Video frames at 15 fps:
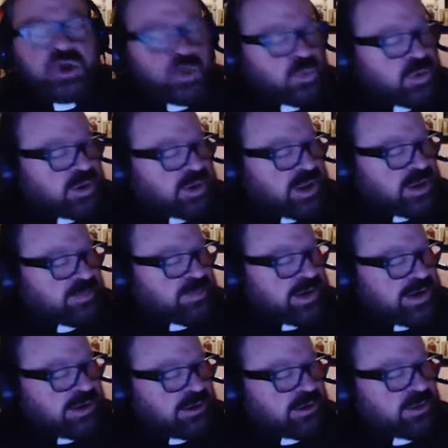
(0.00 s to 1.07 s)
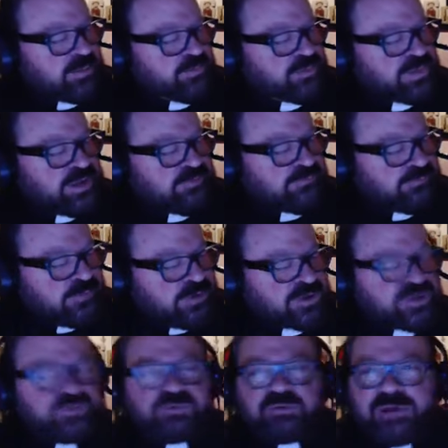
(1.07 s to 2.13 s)
who will come here the
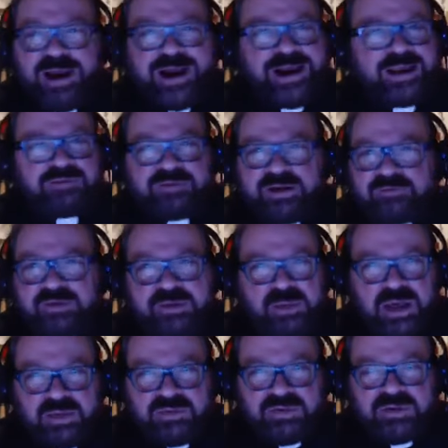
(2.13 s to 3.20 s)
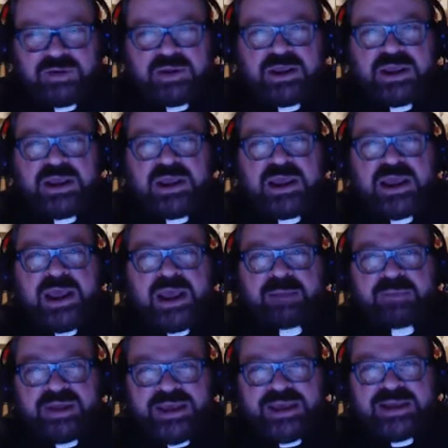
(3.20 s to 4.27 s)
first Friday of every month
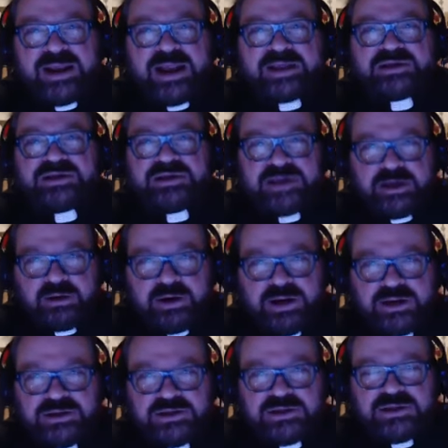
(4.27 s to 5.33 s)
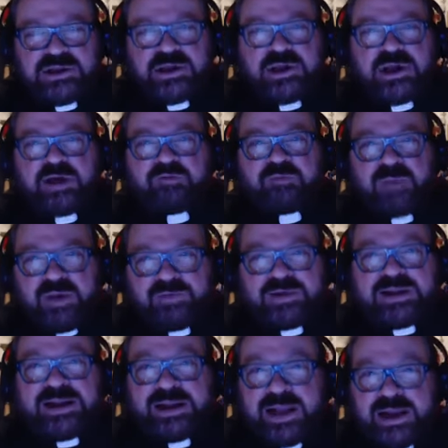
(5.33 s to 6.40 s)
and begin a series of
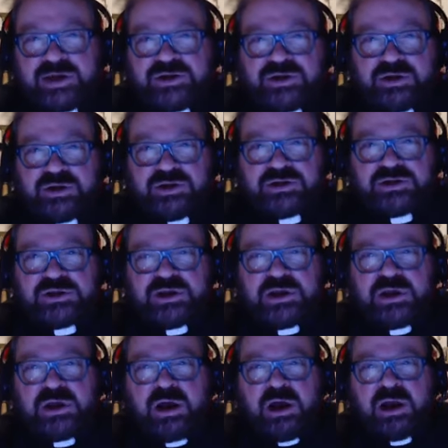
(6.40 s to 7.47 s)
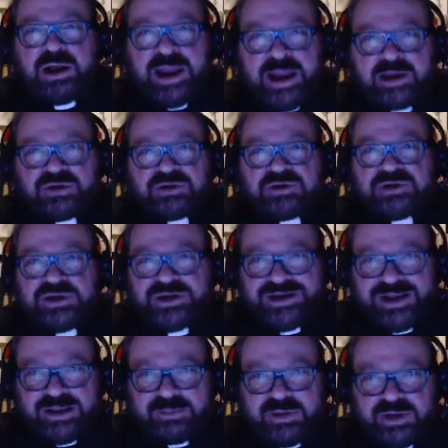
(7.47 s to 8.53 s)
monthly lectures on angels and
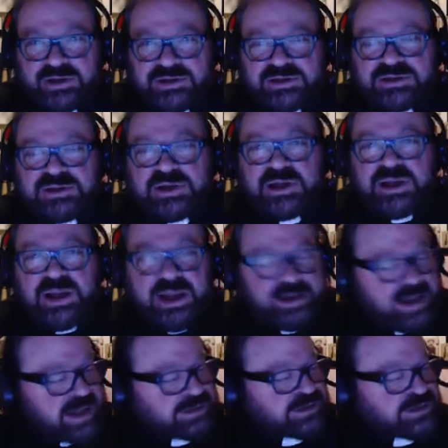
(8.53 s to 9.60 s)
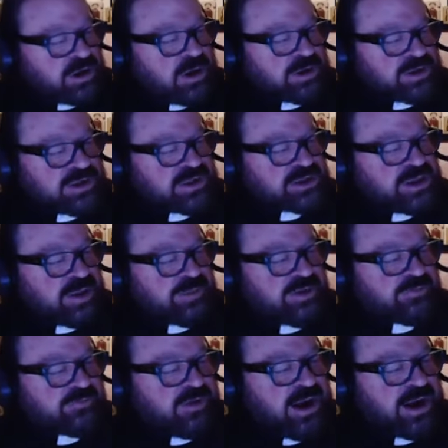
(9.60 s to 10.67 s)
demons. And that starts this
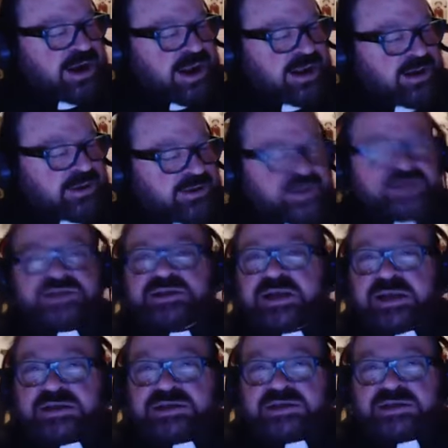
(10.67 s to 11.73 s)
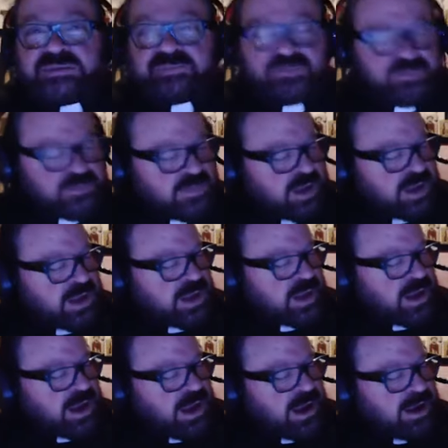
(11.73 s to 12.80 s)
coming Friday, the 6th.
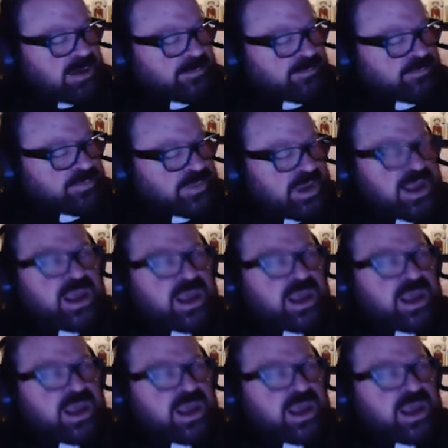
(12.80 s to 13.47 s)
Um,